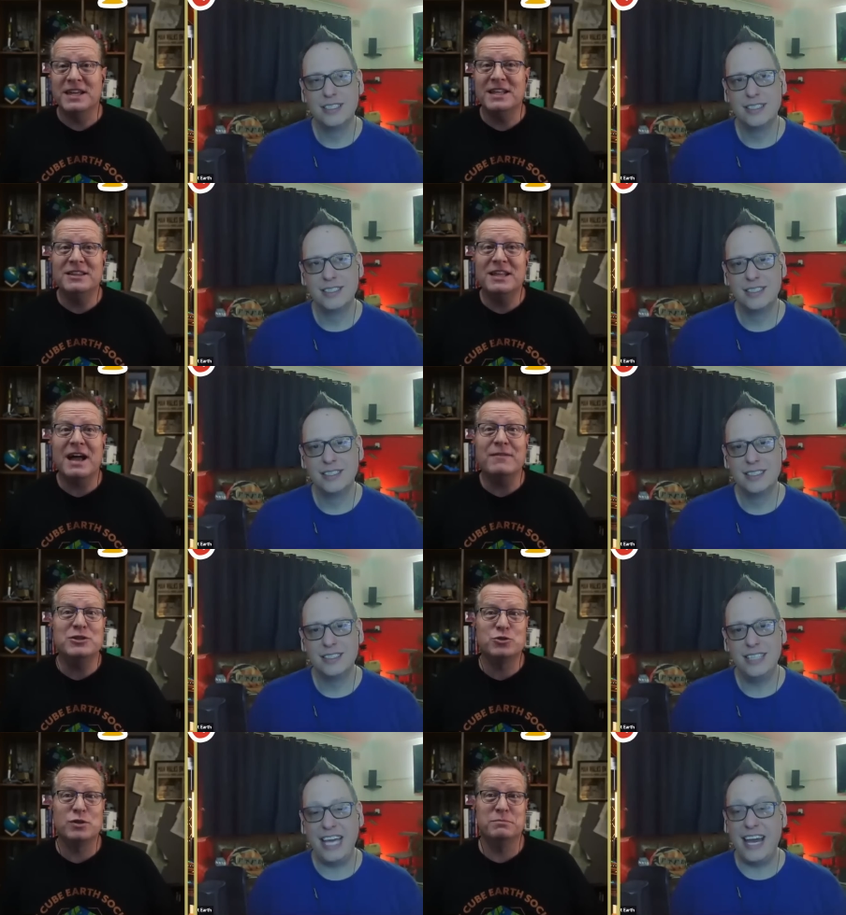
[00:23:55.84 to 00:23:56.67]
Speaker 1: He live
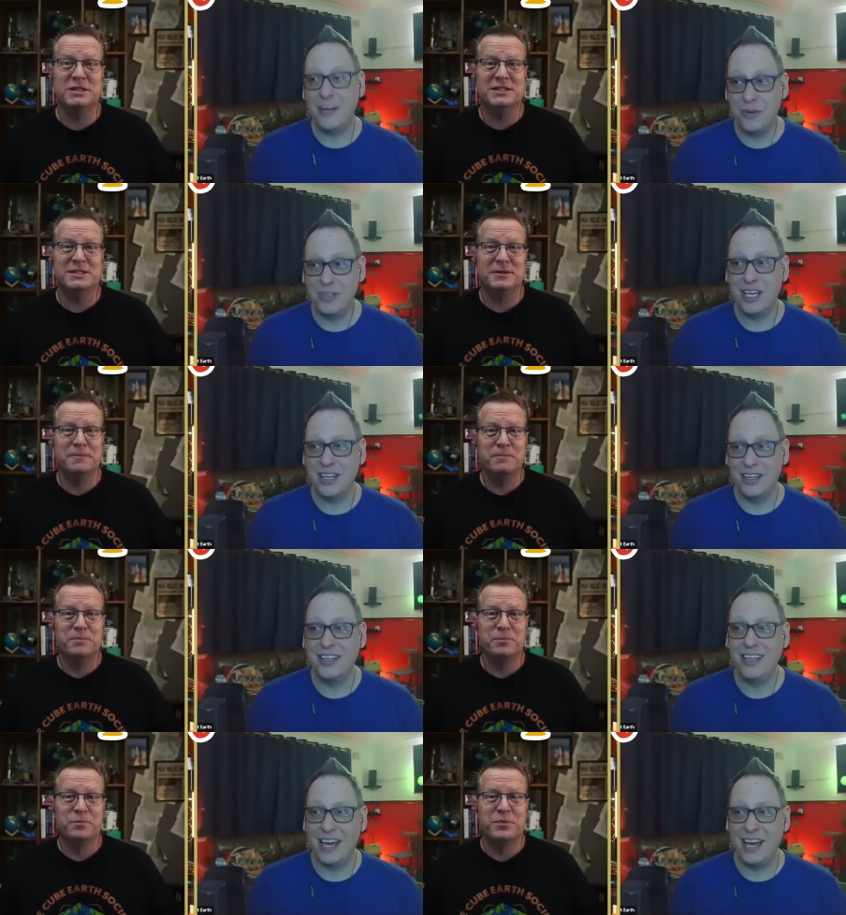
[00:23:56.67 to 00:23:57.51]
streamed yeah,
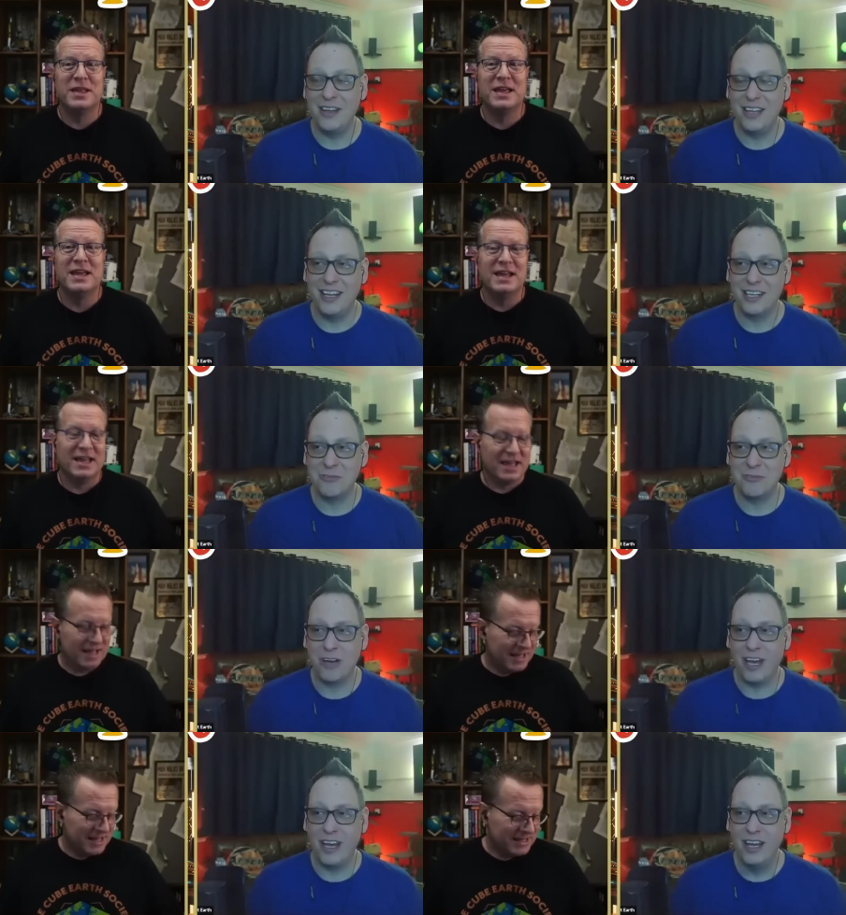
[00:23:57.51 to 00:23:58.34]
it. yeah,
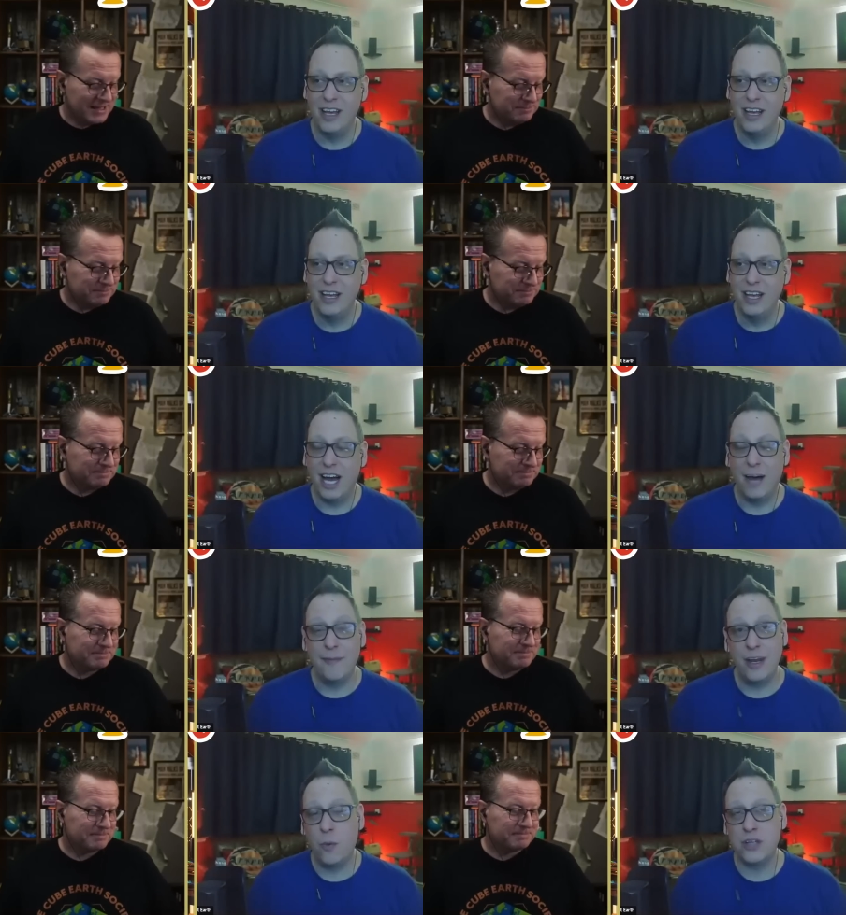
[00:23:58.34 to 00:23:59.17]
that's right.
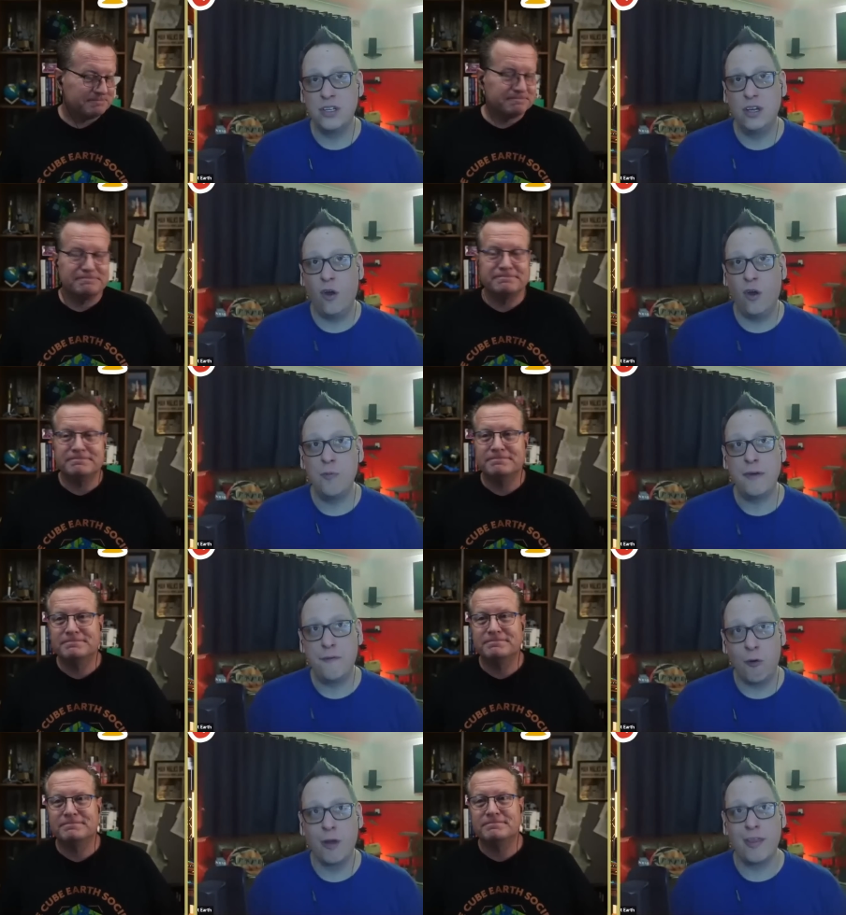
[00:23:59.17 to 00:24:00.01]
Um, and it wasn't long
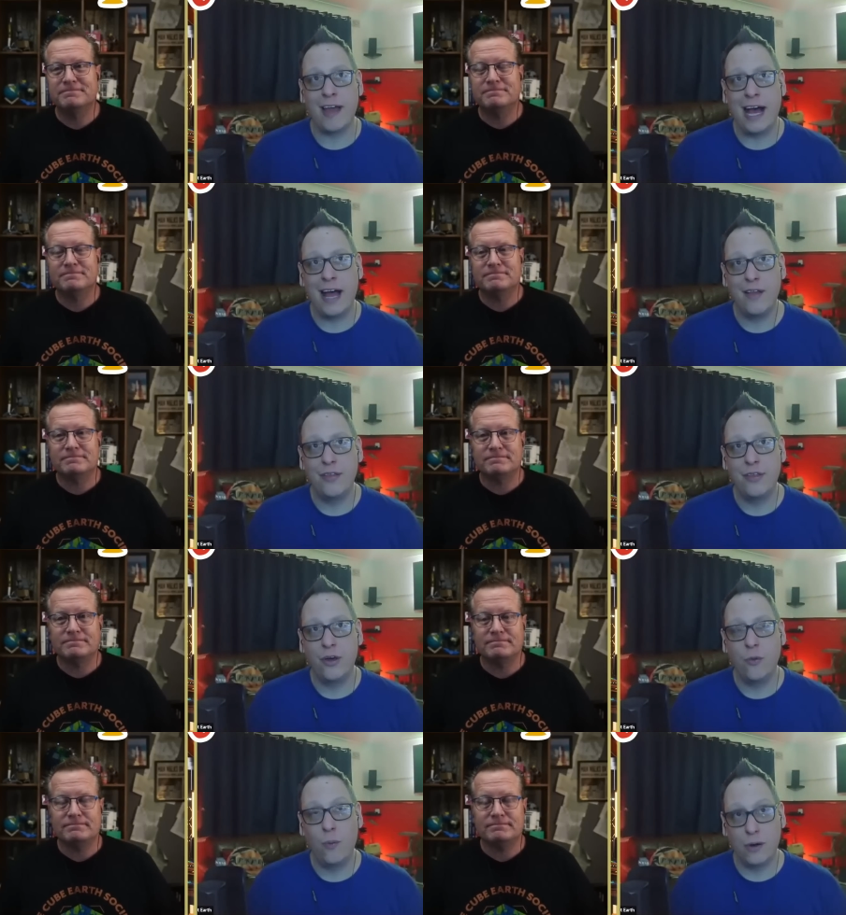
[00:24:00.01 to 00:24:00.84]
before that
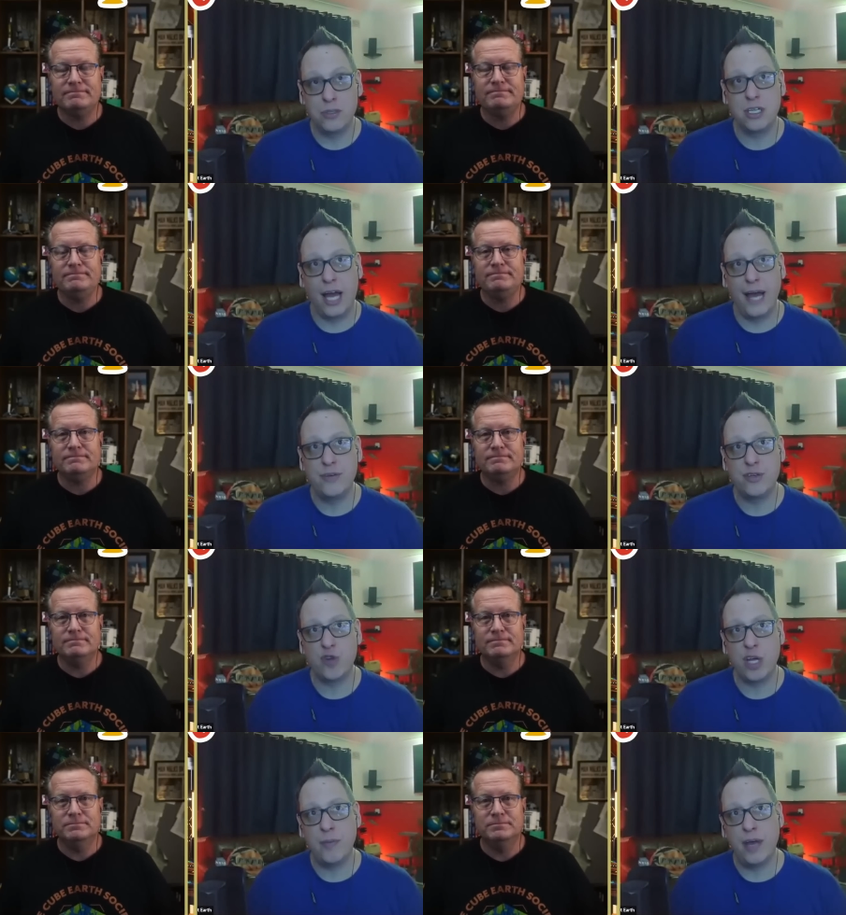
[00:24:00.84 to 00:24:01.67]
that whilst
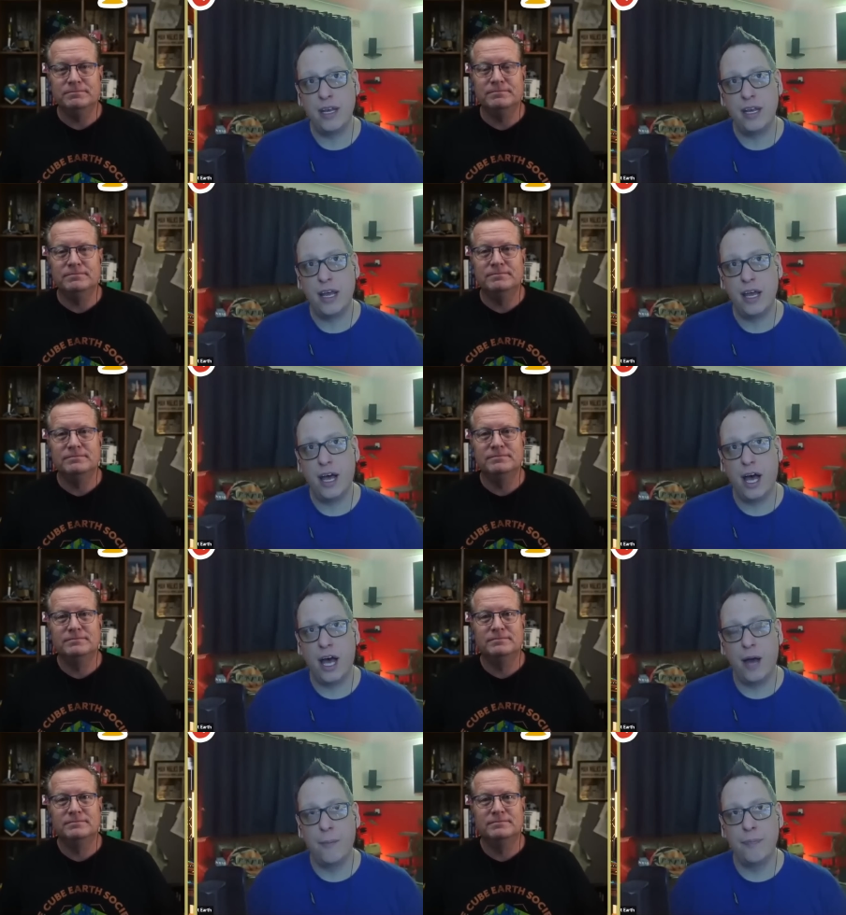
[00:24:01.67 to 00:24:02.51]
live streaming,
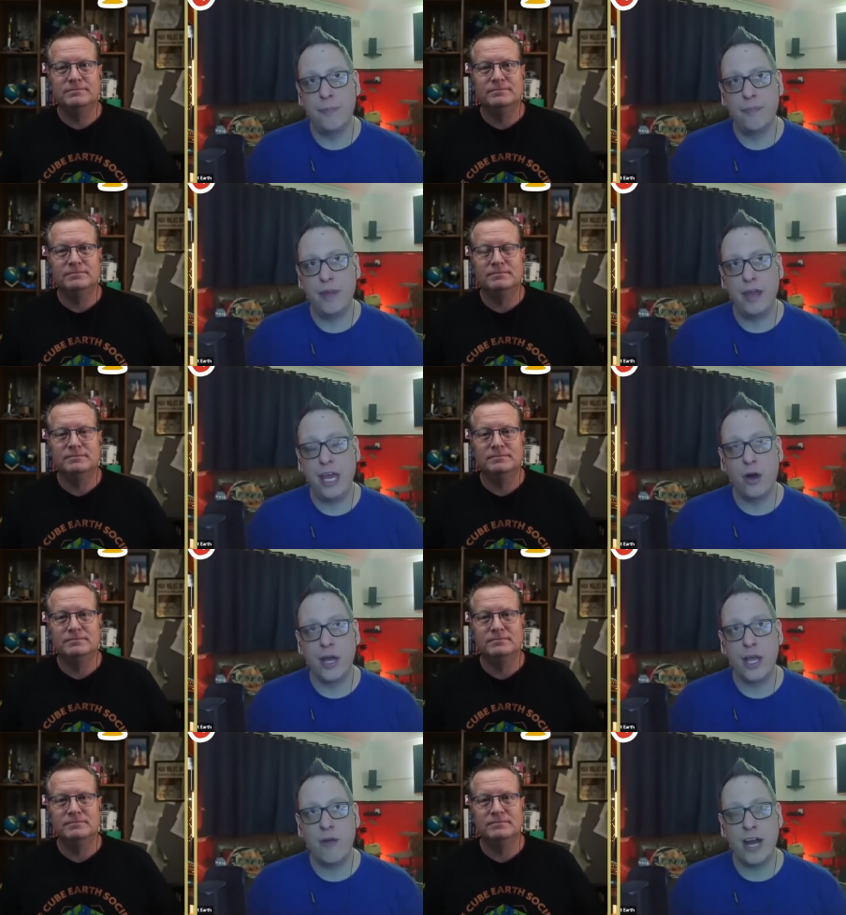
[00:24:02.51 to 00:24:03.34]
um,
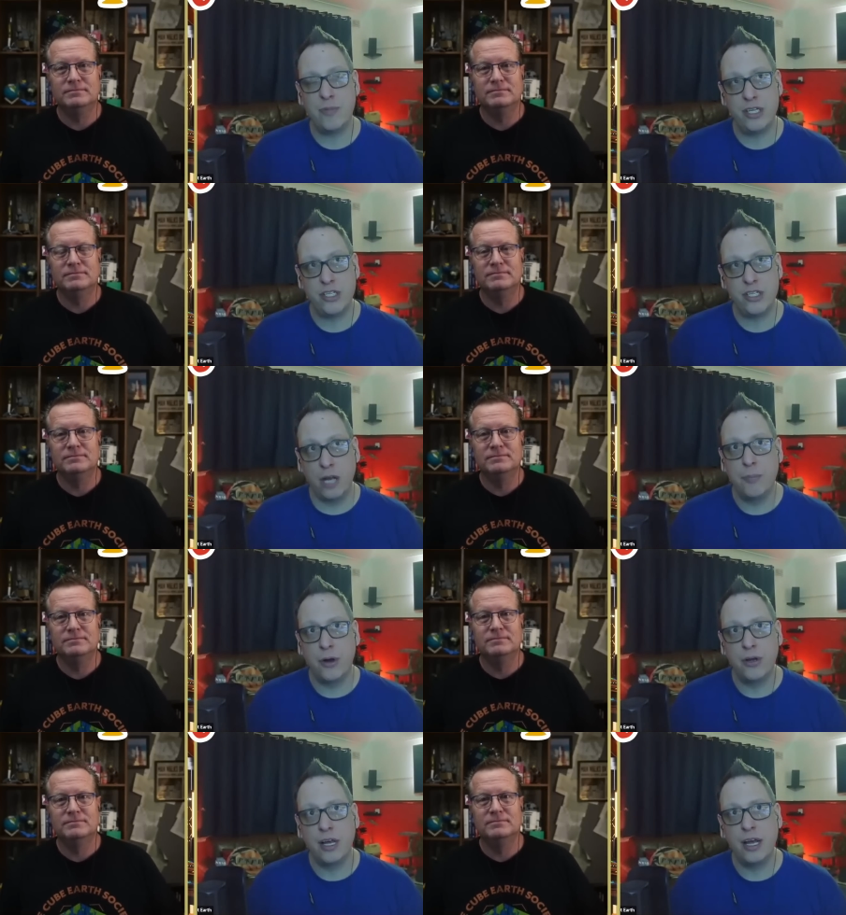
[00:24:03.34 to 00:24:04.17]
he got incredibly
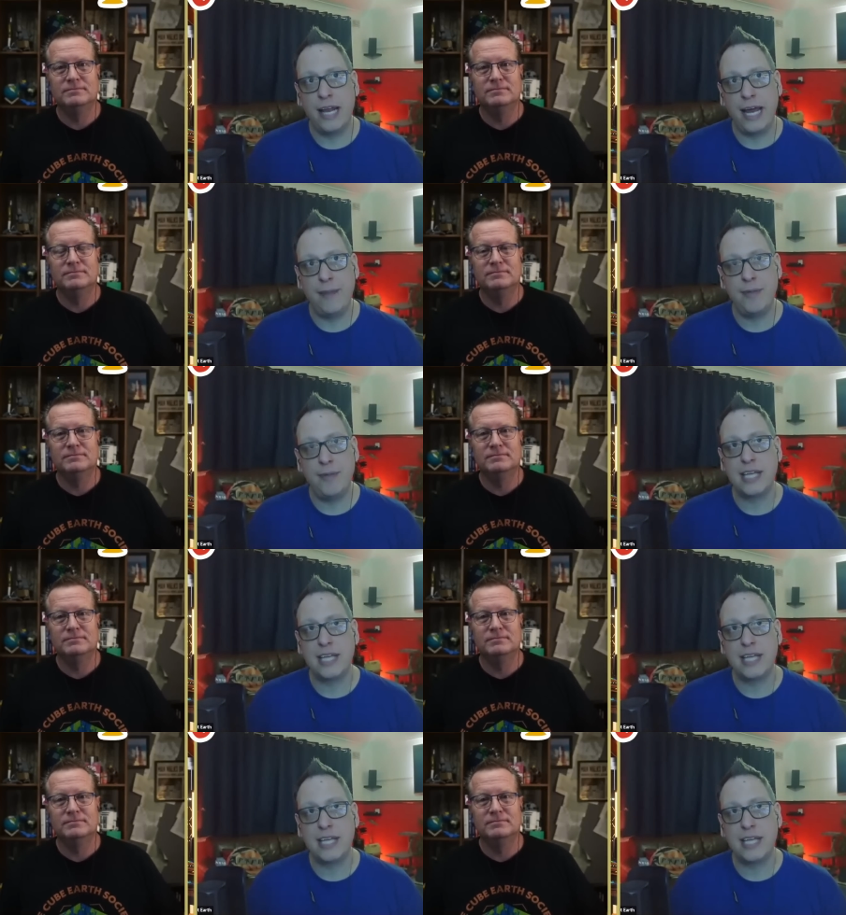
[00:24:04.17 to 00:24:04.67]
sunburnt and claimed